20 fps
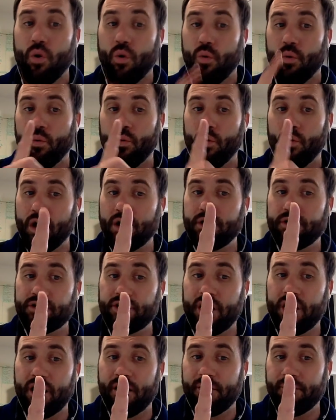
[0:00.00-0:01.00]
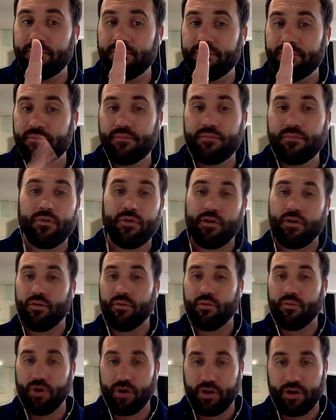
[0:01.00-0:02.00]
one job
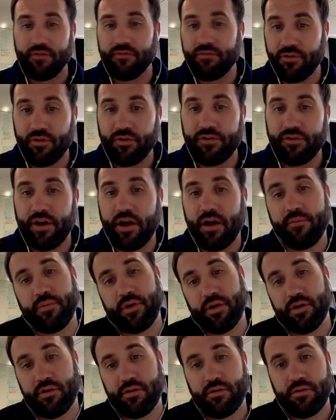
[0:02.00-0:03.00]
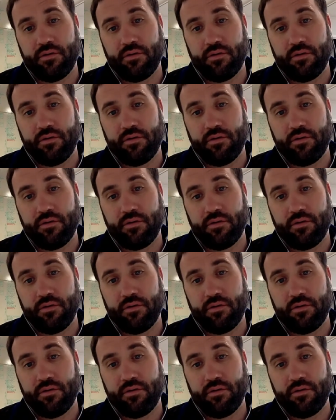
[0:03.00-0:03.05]
working full-time here.